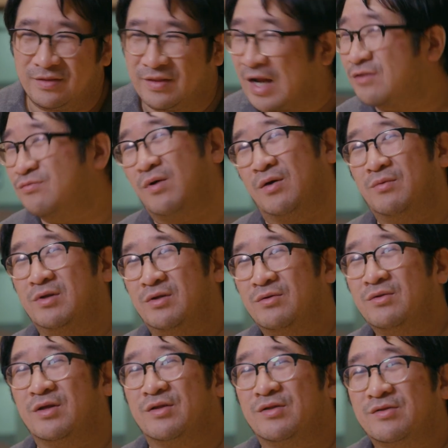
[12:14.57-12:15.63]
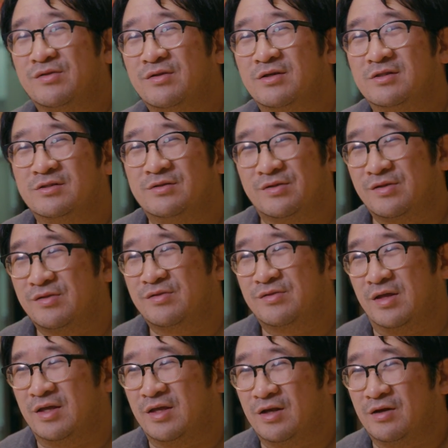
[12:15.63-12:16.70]
that's why we do this. This is
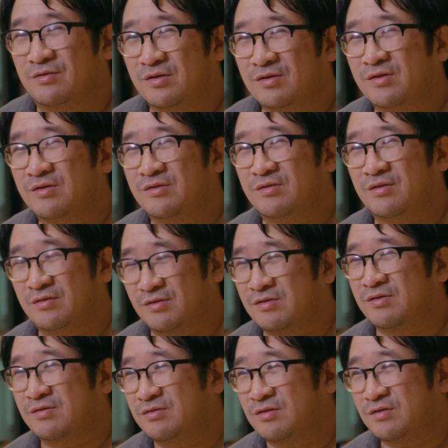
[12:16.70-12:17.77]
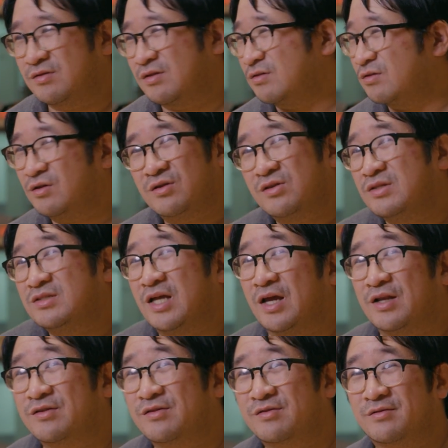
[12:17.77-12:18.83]
like, you know, this is as good as it
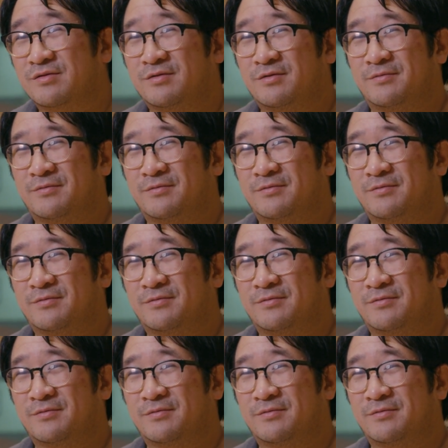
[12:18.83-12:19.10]
gets.